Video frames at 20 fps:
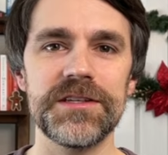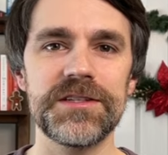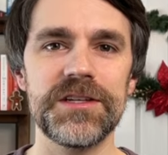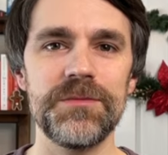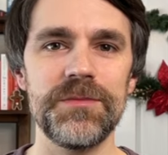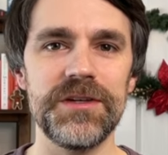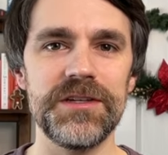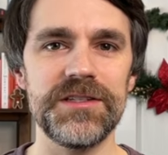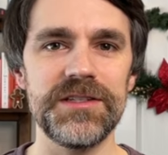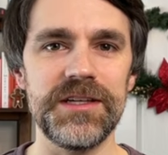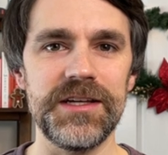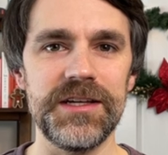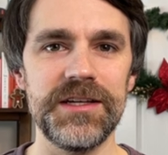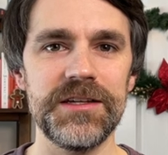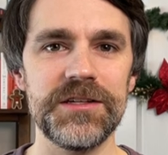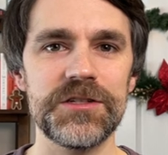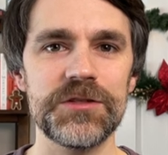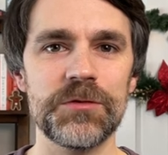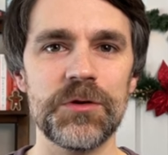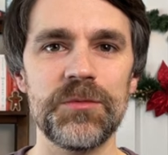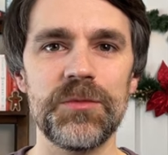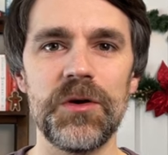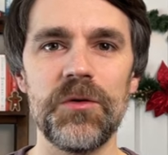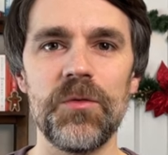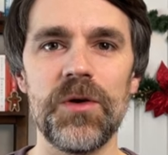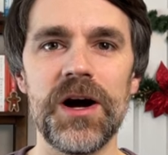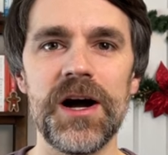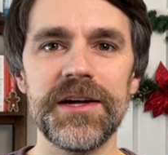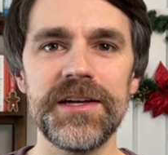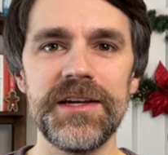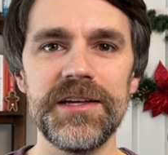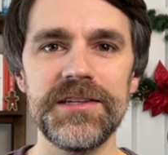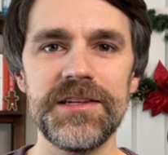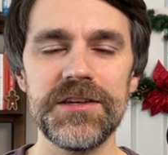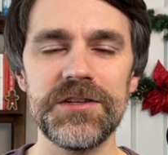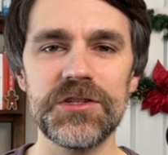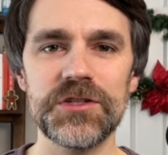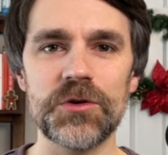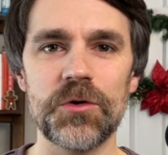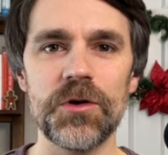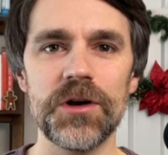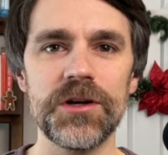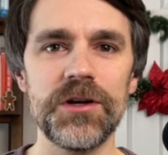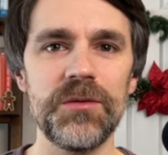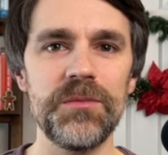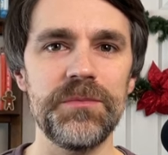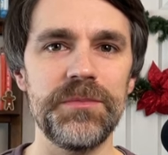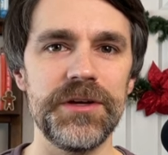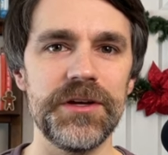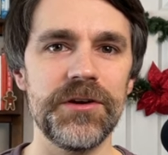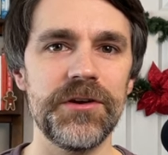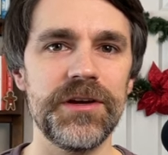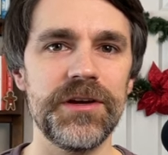can be seen is through Milwaukee's historical beer